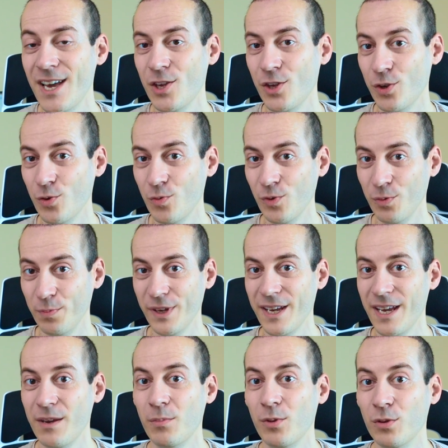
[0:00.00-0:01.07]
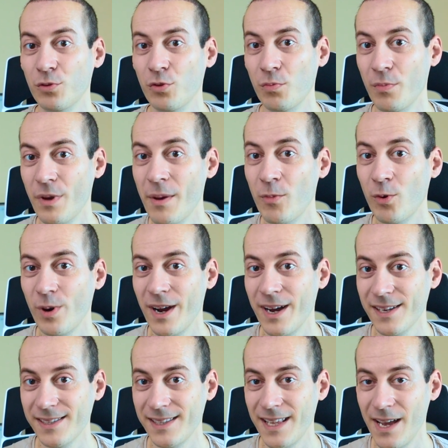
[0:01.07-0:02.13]
you will be able to
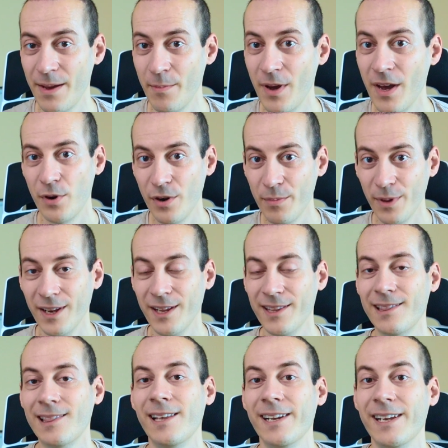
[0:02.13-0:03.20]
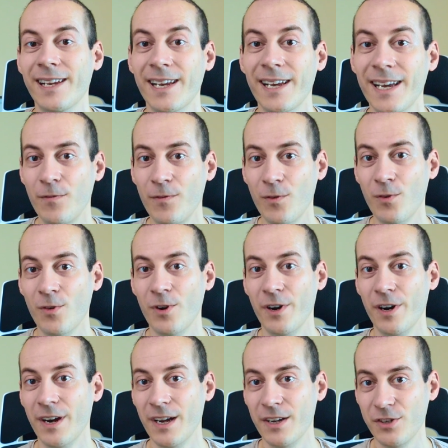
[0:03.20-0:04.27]
memorize them permanently
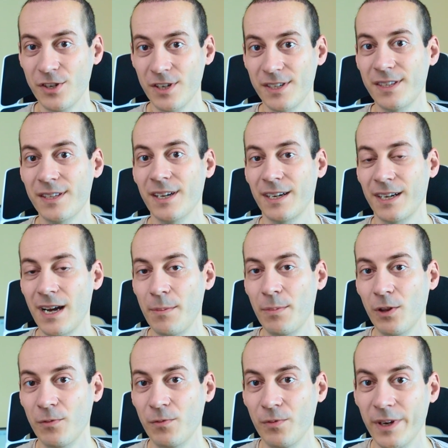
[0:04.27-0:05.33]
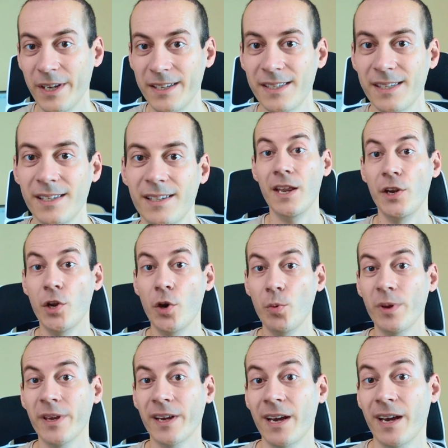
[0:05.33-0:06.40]
for just a couple of weeks.
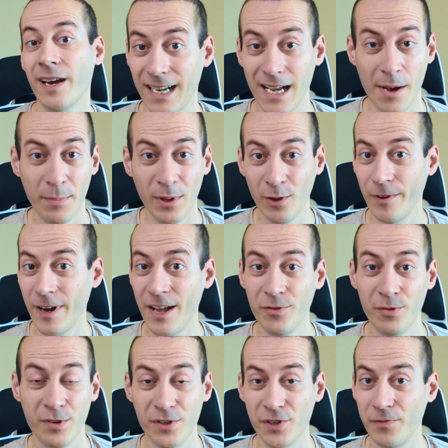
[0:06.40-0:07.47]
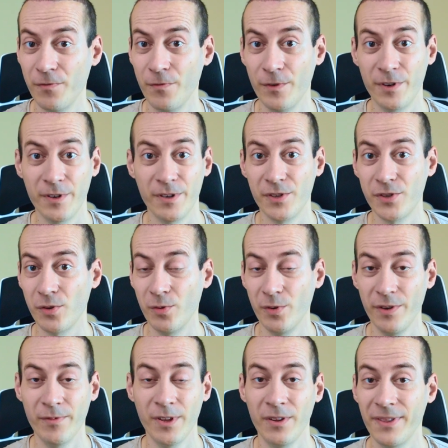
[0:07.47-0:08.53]
Knowing a couple of hundreds of words or
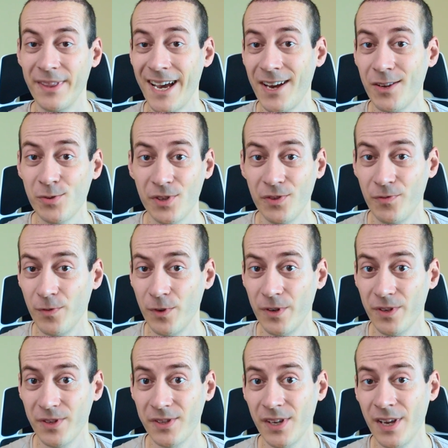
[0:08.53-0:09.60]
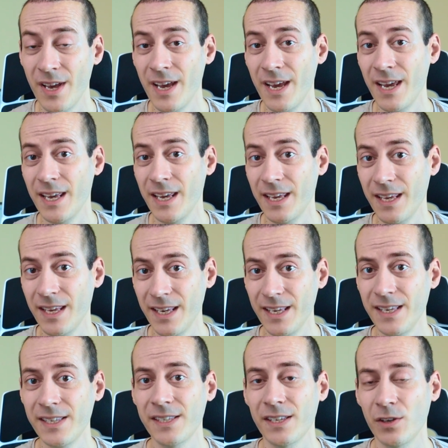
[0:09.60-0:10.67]
even 1,000 words
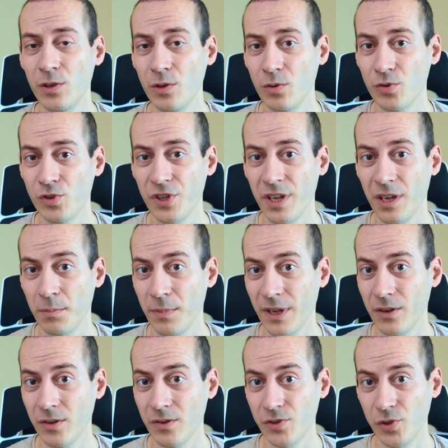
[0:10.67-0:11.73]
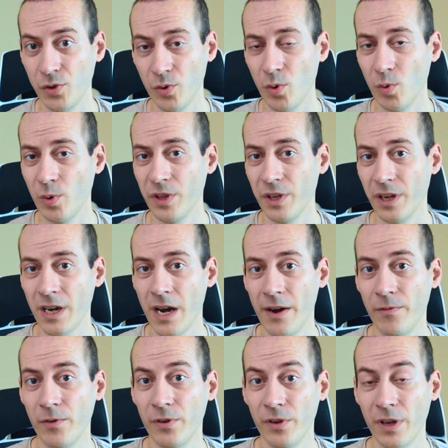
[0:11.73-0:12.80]
is a huge thing, because you already cover